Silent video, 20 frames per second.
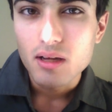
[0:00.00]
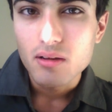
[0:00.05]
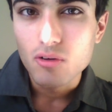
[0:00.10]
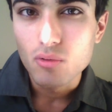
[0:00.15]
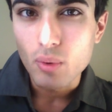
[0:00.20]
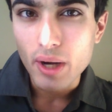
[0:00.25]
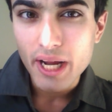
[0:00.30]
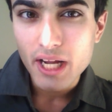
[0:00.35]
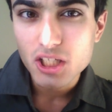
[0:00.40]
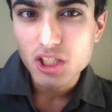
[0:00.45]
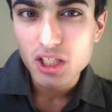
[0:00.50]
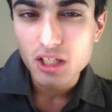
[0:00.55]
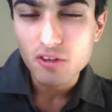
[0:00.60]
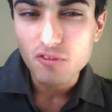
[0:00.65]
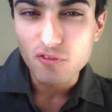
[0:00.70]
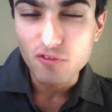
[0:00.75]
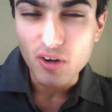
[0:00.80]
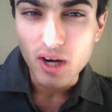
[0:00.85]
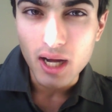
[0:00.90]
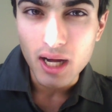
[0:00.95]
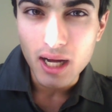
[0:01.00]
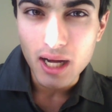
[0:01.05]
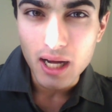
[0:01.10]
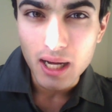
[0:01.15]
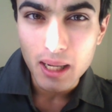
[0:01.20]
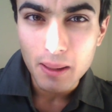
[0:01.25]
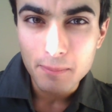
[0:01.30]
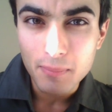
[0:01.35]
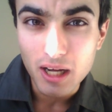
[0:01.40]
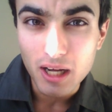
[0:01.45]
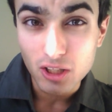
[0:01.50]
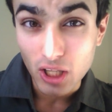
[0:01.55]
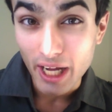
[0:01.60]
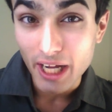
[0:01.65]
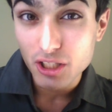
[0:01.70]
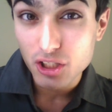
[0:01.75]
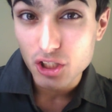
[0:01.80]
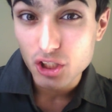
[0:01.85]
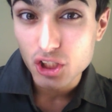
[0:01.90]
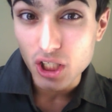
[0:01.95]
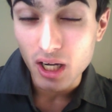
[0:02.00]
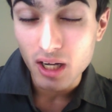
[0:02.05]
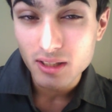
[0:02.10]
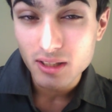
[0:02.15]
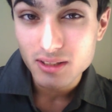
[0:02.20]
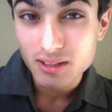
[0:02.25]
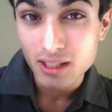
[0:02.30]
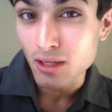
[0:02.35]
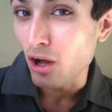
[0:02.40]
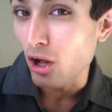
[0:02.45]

ranging from Elijah Johnson,